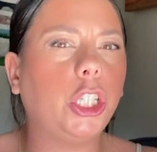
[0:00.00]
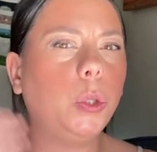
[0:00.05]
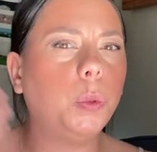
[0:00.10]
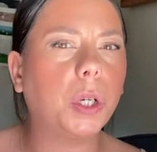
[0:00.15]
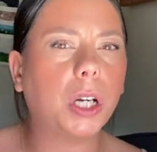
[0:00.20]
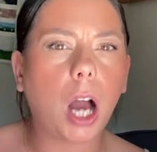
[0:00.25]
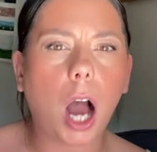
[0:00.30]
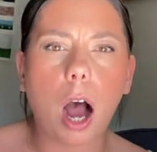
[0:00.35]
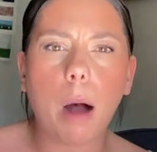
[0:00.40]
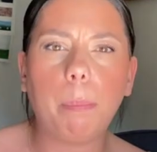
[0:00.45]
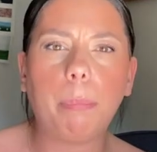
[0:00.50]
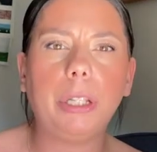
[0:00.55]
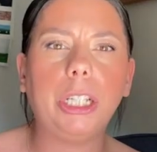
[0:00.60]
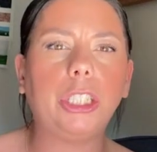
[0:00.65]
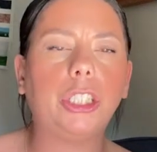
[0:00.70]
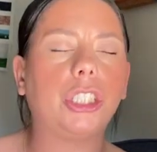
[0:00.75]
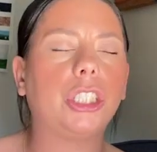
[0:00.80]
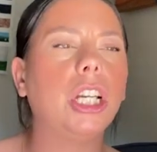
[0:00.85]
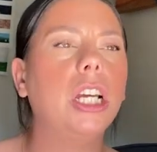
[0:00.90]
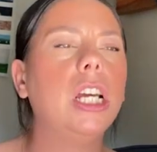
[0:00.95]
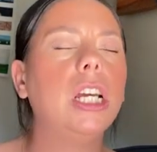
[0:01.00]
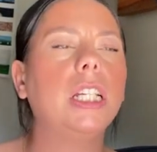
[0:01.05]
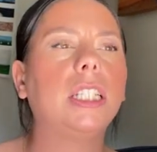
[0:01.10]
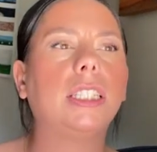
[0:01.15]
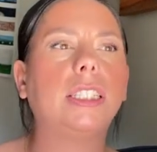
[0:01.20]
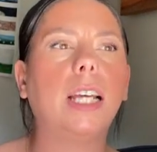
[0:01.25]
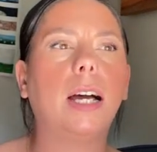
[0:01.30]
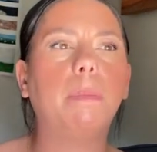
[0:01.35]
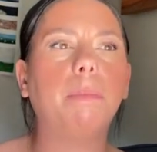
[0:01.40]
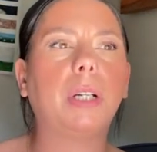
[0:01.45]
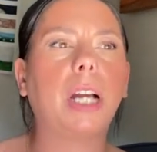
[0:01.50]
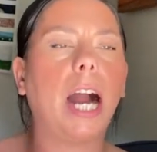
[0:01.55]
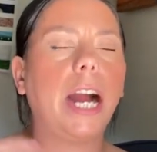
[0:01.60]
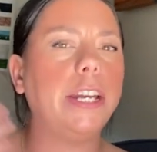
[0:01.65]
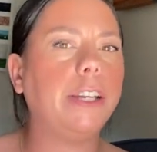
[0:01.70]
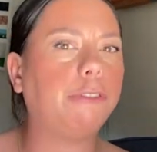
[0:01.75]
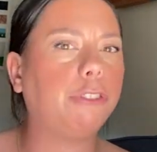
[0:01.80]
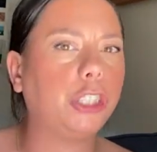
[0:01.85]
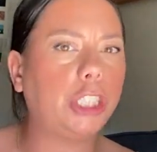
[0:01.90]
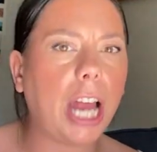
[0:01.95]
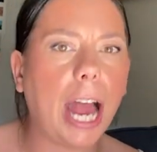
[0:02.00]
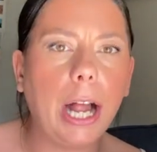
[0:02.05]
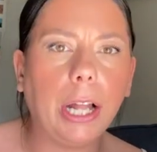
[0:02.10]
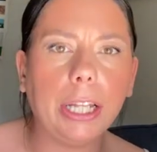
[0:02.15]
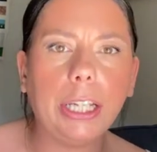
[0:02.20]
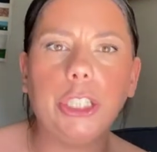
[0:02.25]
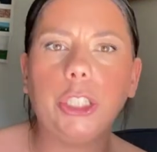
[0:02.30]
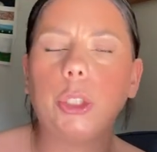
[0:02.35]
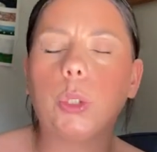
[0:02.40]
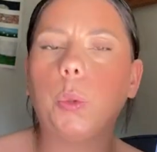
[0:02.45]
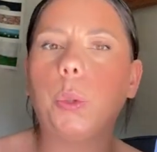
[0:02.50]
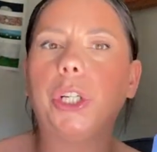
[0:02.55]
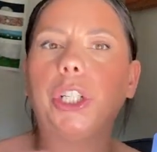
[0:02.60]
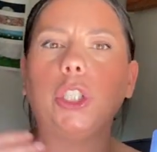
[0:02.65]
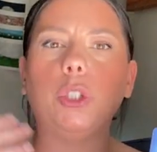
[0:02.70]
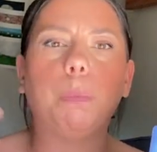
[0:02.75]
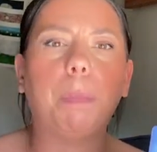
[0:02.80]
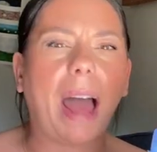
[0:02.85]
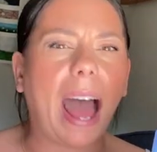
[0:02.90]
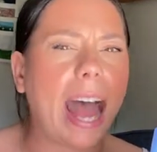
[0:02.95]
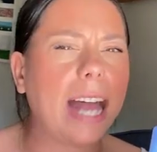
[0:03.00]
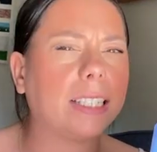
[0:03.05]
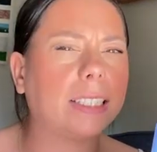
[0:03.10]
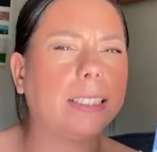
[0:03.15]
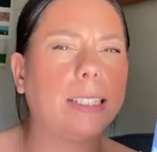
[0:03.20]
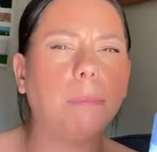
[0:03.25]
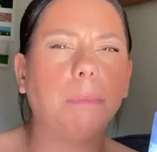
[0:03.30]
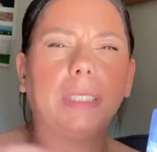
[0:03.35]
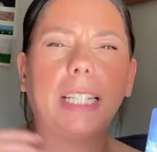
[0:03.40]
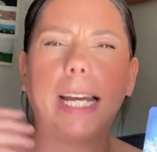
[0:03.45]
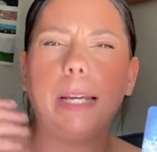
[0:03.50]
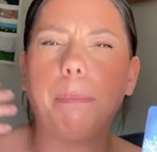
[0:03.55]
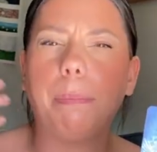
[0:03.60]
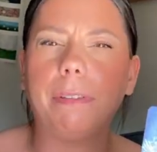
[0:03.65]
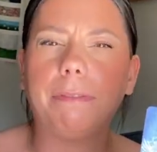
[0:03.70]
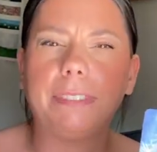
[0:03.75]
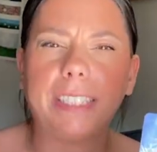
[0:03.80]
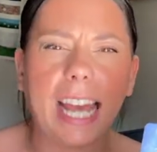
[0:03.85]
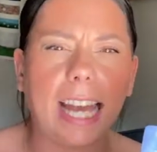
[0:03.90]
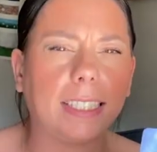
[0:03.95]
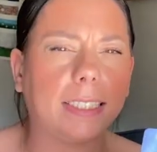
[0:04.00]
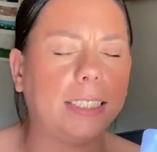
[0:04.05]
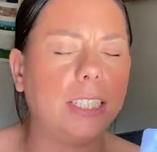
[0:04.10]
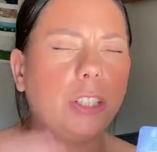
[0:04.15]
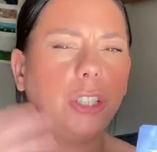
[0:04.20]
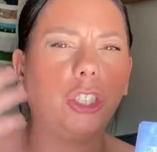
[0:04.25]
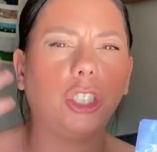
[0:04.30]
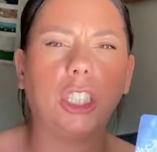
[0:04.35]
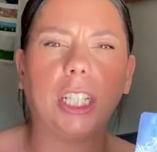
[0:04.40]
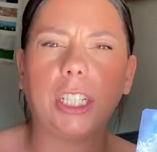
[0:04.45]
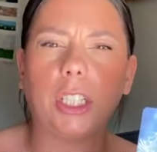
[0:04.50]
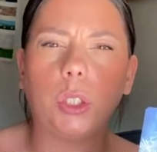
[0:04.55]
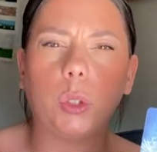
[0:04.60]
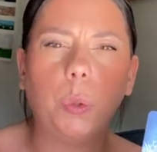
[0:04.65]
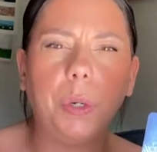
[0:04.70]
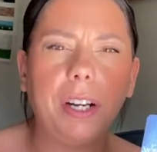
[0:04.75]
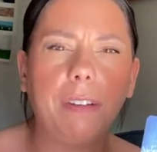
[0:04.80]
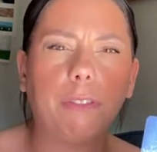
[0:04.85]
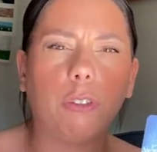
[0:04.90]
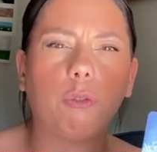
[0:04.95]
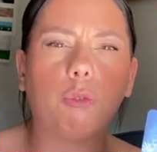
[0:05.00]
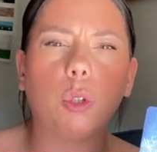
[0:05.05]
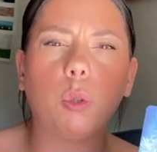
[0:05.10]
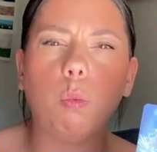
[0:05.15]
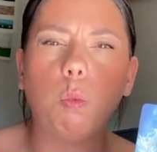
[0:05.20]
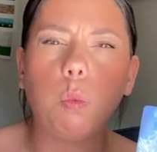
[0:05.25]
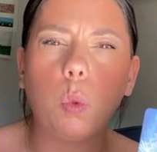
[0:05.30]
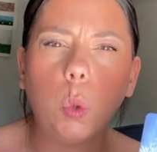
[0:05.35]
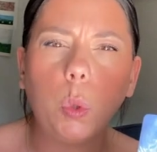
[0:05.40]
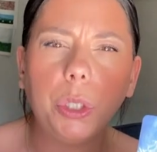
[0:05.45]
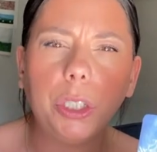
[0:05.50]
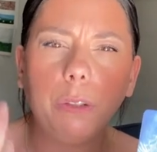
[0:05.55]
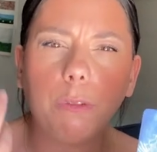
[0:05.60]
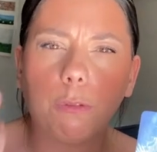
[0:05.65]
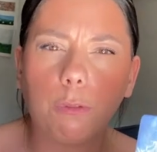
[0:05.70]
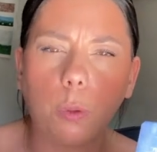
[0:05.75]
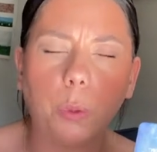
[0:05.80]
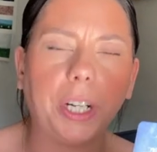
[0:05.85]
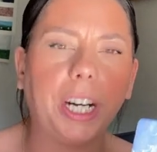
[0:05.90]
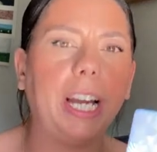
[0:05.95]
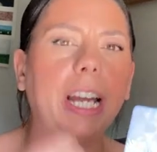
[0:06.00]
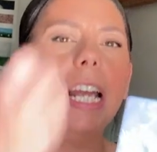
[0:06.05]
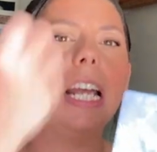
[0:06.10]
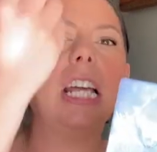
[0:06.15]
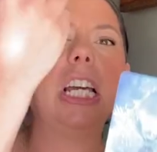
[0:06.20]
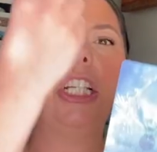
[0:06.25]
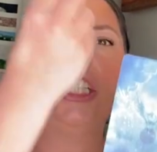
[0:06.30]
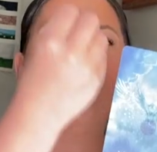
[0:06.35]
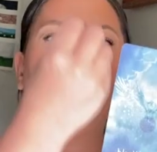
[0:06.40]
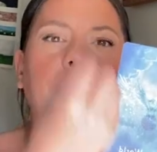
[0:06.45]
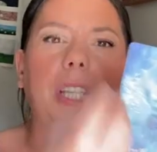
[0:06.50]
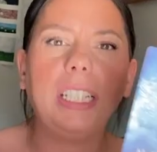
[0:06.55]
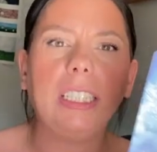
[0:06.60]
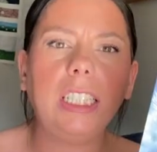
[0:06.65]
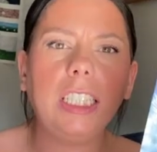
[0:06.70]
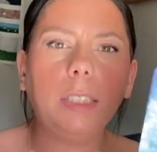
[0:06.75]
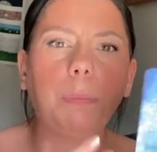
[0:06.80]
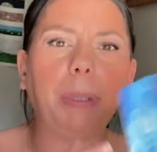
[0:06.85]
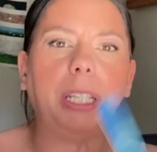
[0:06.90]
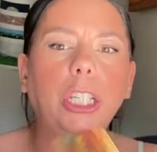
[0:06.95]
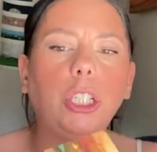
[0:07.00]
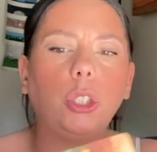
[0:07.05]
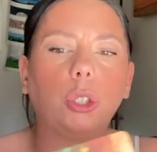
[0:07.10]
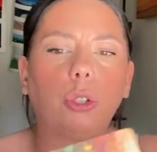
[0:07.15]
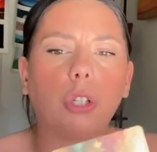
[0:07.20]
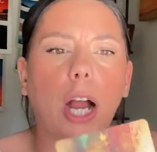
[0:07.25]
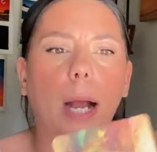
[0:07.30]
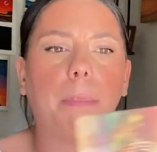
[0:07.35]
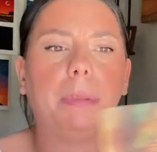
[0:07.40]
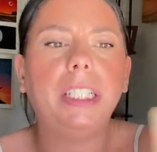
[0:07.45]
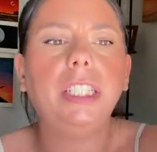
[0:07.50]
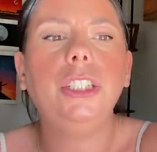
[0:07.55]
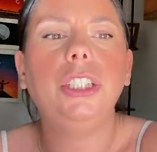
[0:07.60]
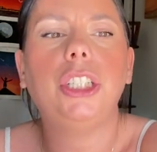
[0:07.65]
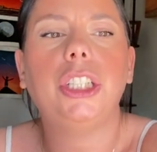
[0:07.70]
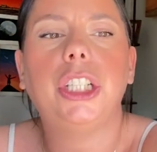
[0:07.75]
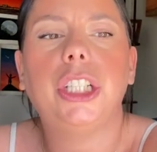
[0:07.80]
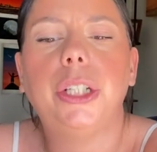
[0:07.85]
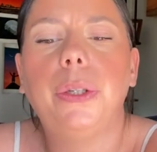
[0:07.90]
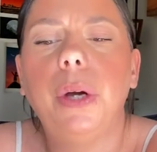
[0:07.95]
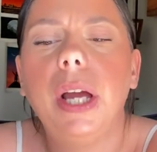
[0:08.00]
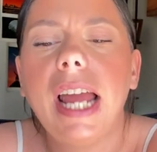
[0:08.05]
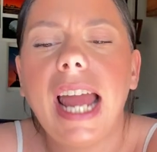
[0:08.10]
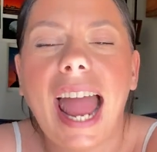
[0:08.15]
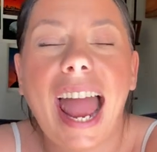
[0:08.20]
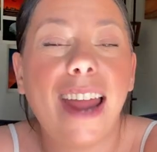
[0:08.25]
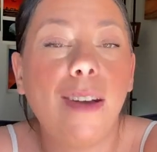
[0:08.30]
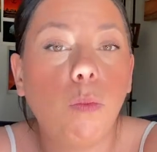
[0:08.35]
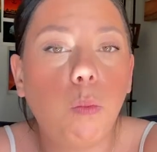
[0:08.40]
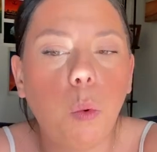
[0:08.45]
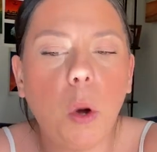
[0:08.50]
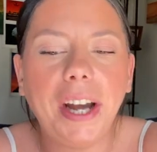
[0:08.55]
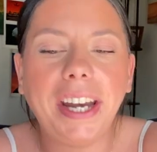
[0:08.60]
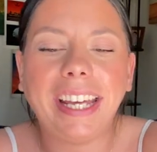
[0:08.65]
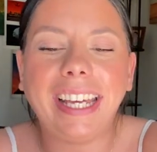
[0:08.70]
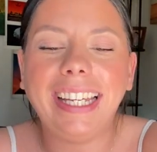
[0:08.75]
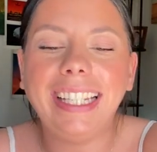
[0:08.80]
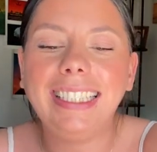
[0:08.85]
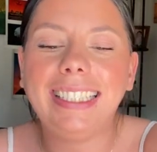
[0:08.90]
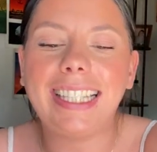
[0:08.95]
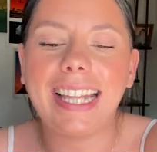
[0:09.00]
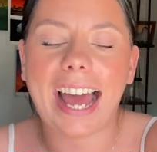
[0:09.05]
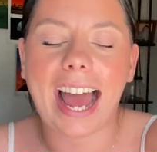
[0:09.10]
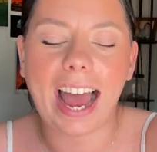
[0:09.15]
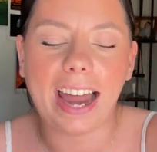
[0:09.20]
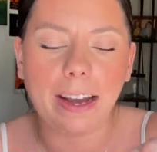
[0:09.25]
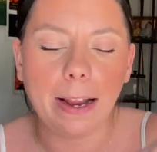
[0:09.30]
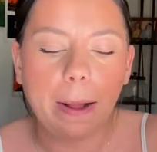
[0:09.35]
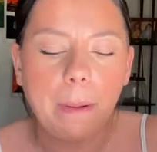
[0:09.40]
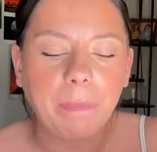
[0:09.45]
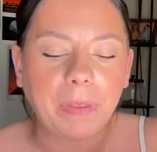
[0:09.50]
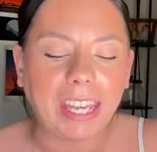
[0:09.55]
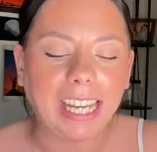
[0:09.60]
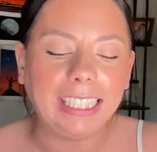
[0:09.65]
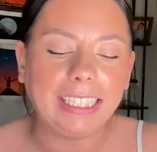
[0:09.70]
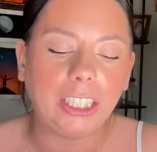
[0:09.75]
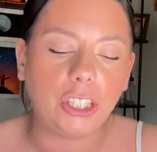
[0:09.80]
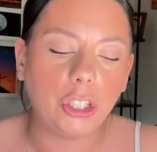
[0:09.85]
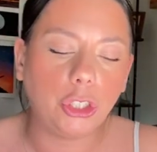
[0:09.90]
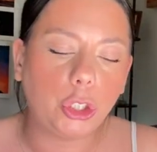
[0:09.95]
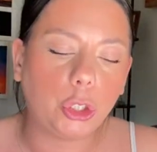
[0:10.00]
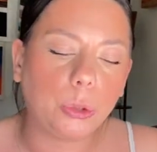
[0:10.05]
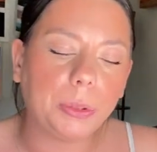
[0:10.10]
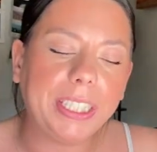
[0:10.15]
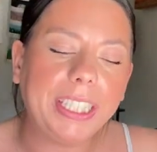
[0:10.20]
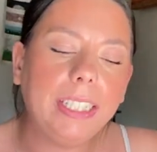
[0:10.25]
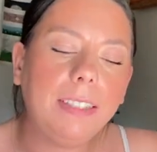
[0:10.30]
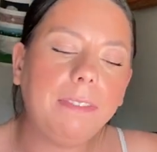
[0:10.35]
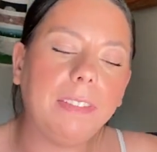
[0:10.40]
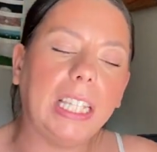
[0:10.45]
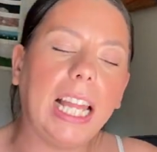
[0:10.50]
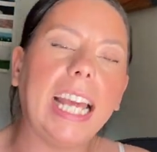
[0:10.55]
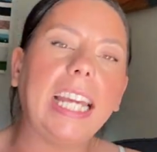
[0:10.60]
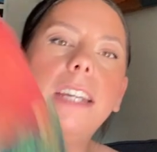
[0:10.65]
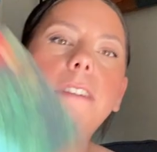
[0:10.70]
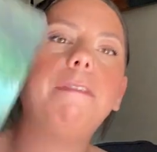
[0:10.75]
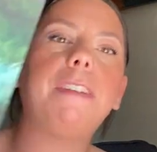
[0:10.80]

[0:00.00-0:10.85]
you accomplished some kind of challenge or you passed some type of test and there's like sort of a reward for it. So this is being dropped into you. And what is that? It's the Tree of Life